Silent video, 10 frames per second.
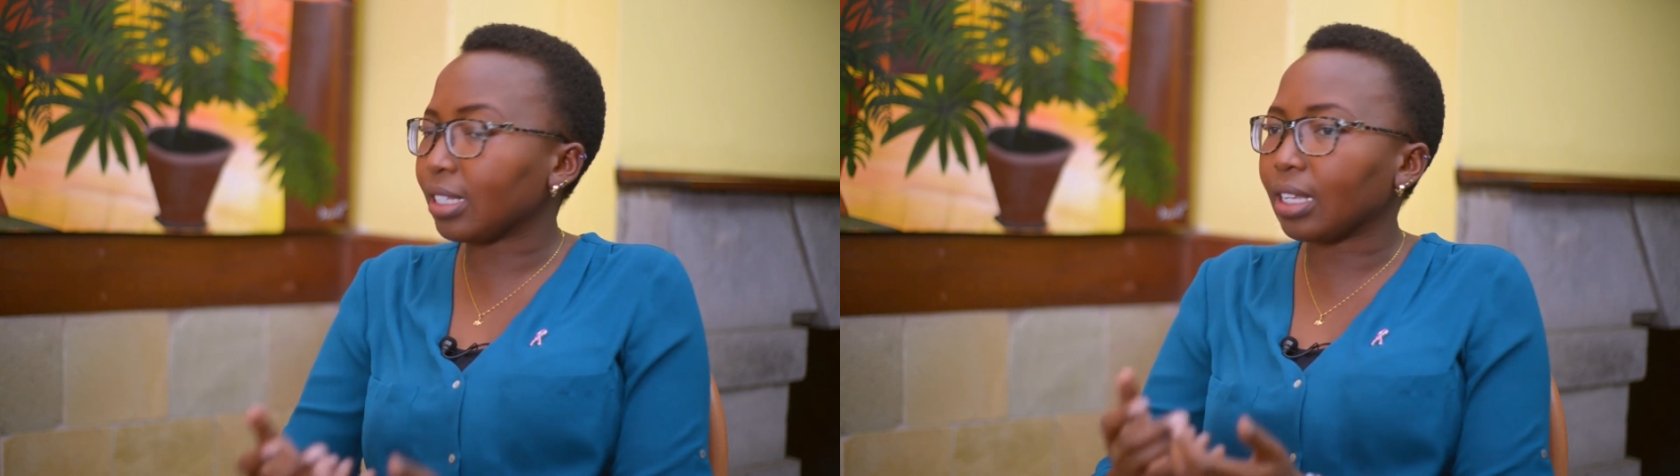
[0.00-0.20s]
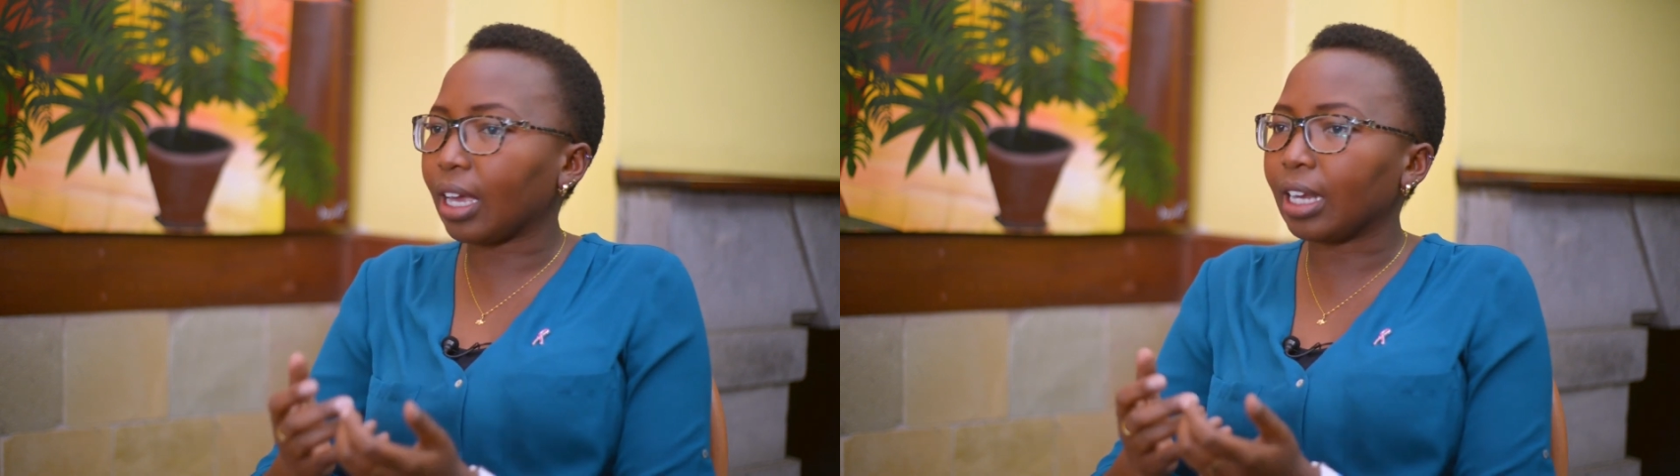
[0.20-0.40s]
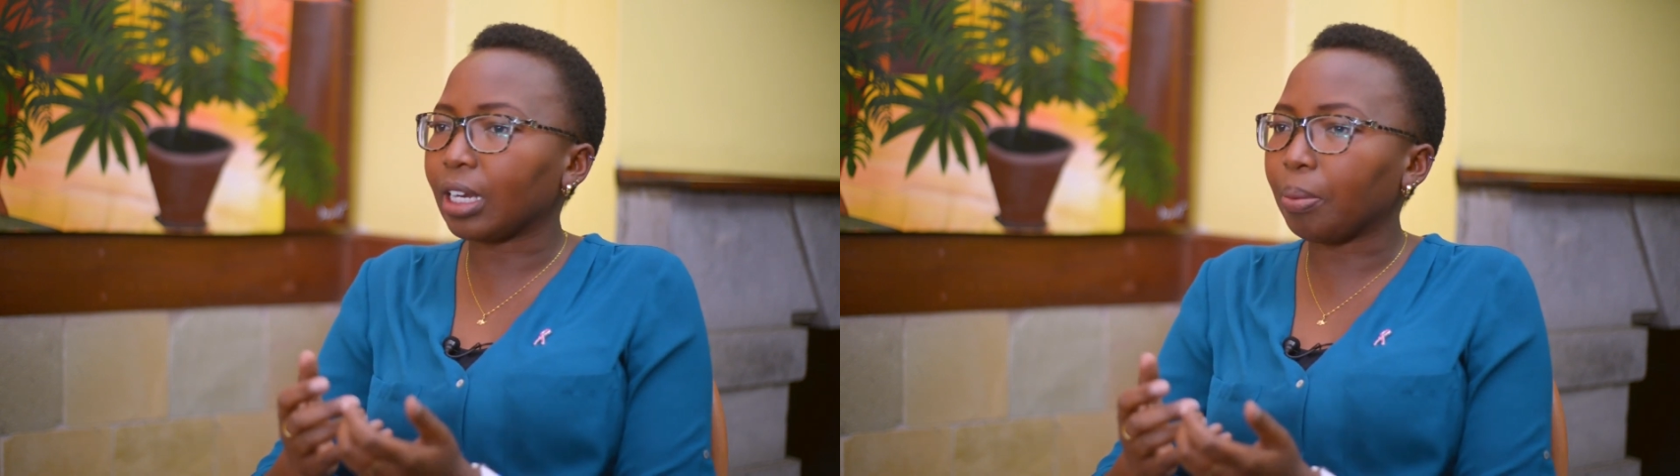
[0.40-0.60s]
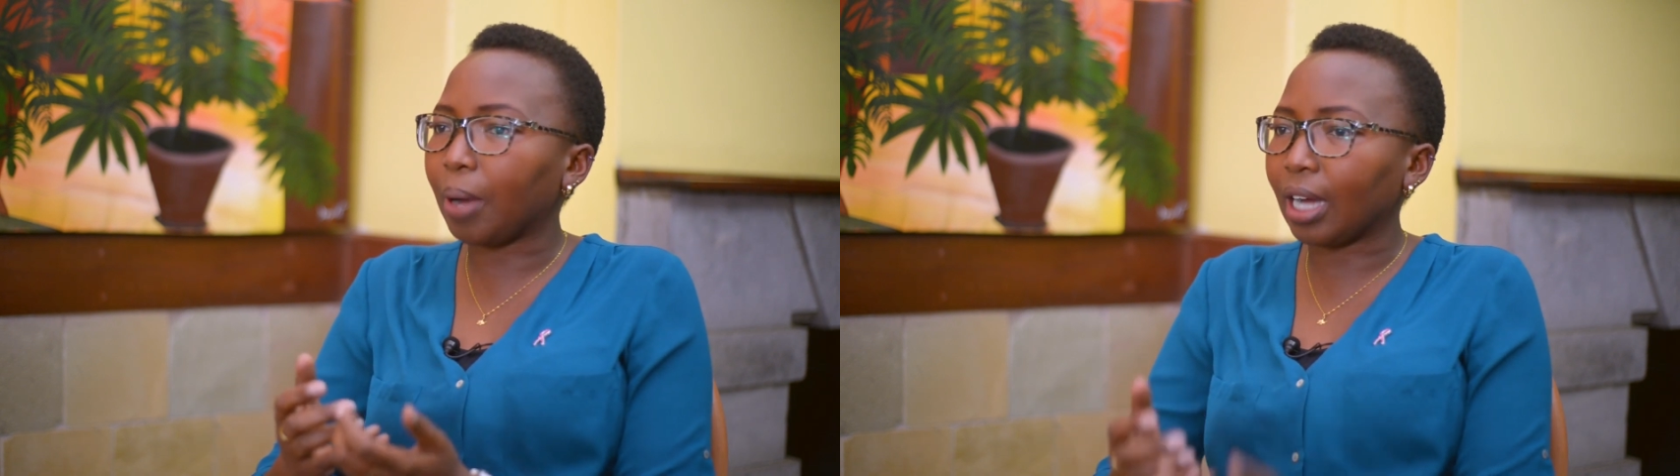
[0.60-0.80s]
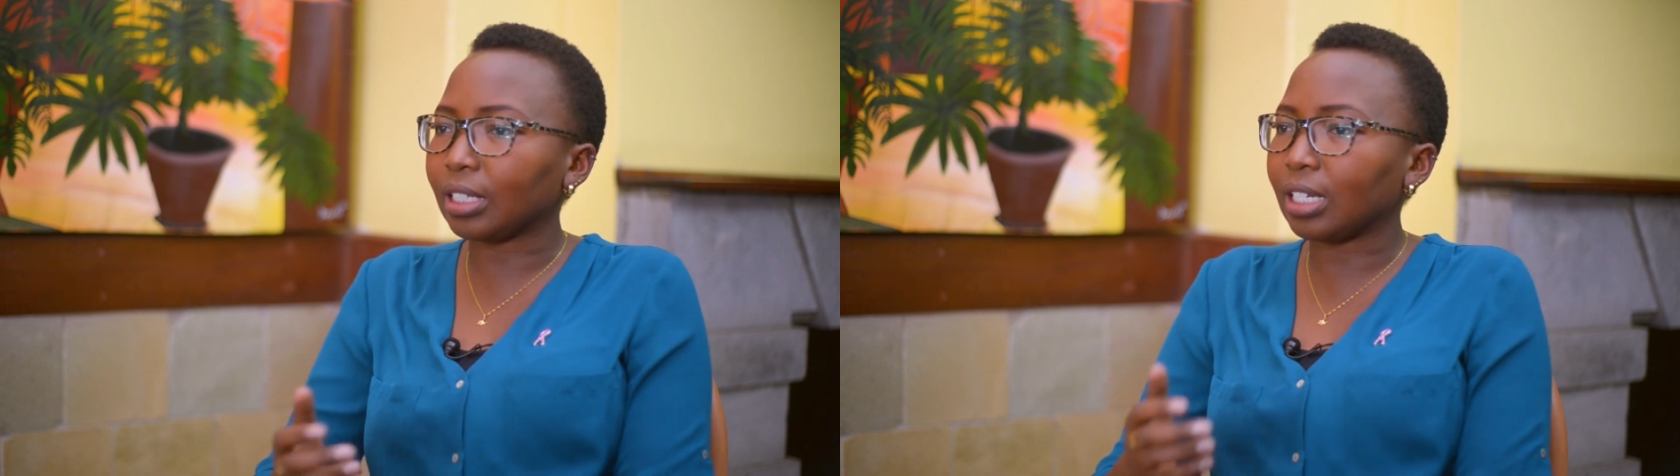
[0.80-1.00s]
they end up
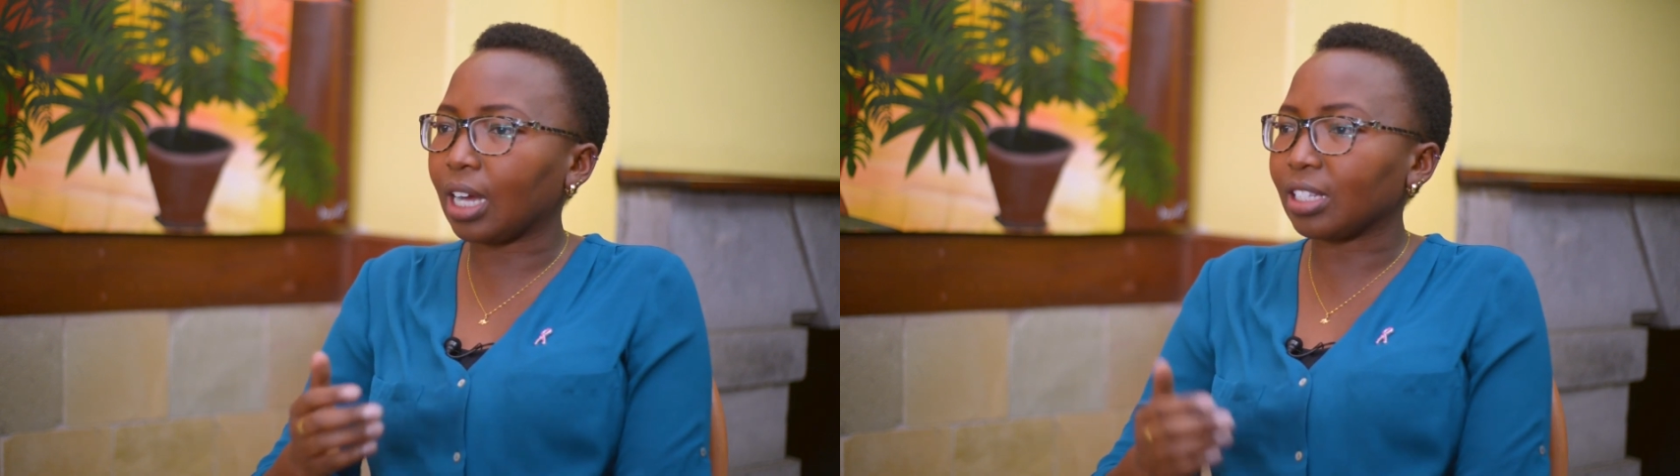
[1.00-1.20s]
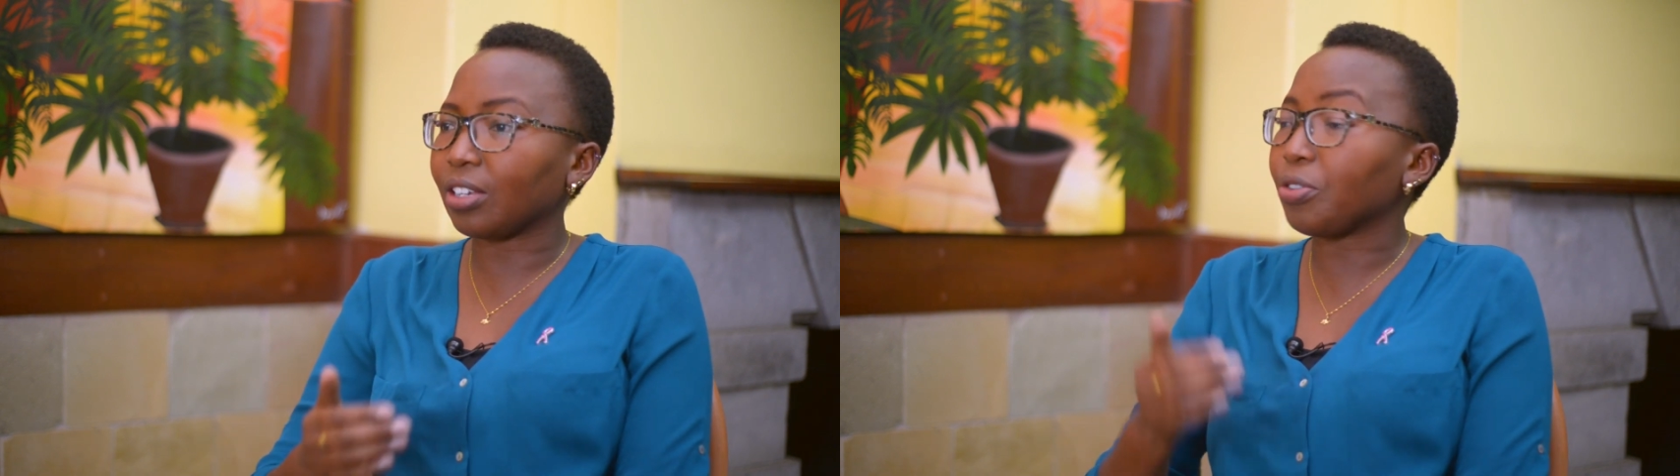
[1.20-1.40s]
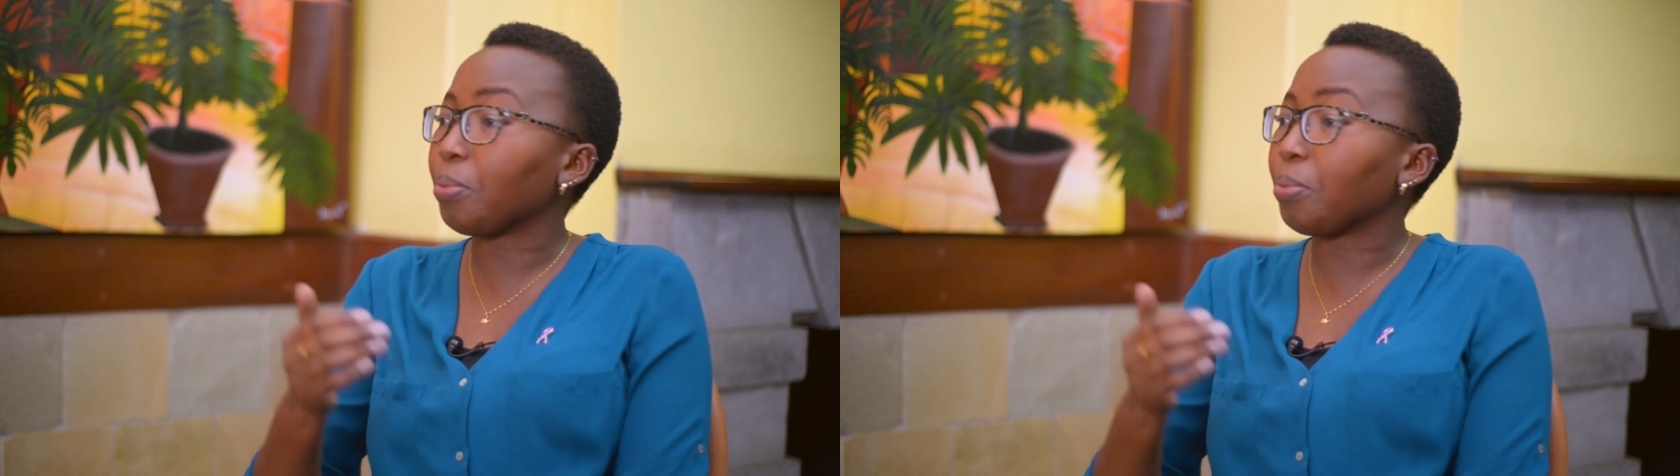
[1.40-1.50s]
acting as a